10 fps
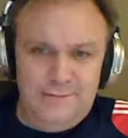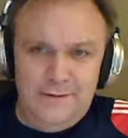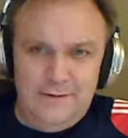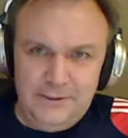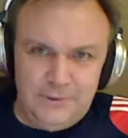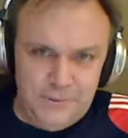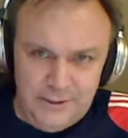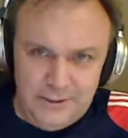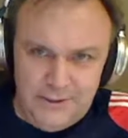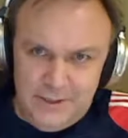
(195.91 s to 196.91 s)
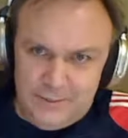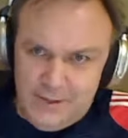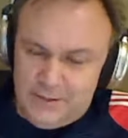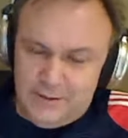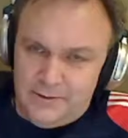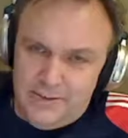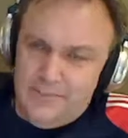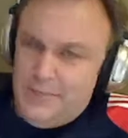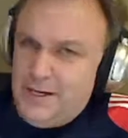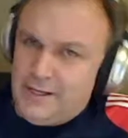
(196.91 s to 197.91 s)
eventually to them getting their team
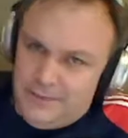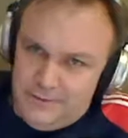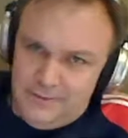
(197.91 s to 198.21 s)
back.